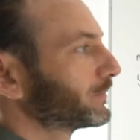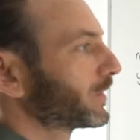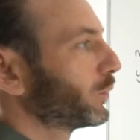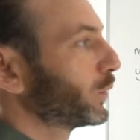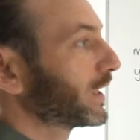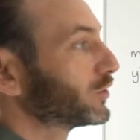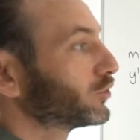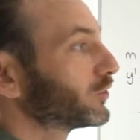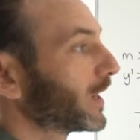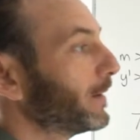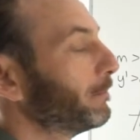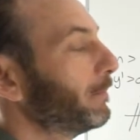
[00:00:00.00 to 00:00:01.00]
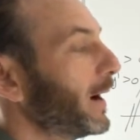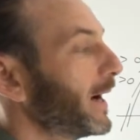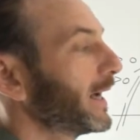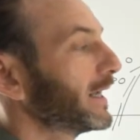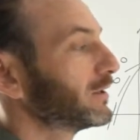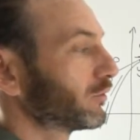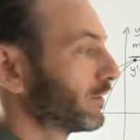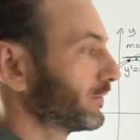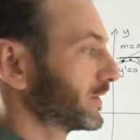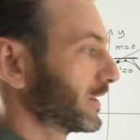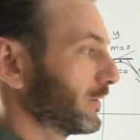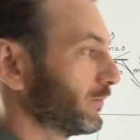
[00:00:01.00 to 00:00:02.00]
We can do that by
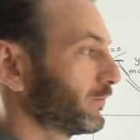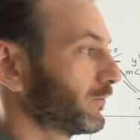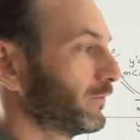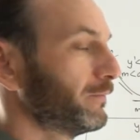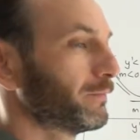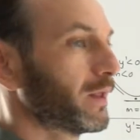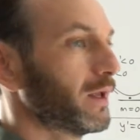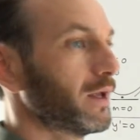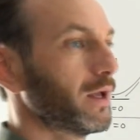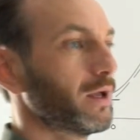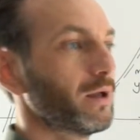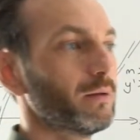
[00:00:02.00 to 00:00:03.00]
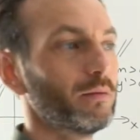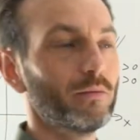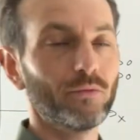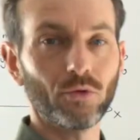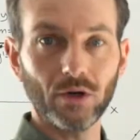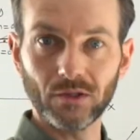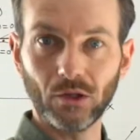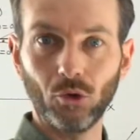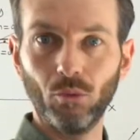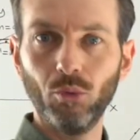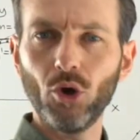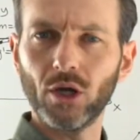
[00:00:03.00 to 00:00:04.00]
derivative for a
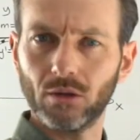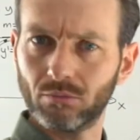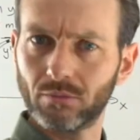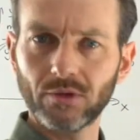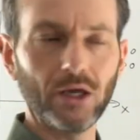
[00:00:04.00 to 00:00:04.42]
single point. It's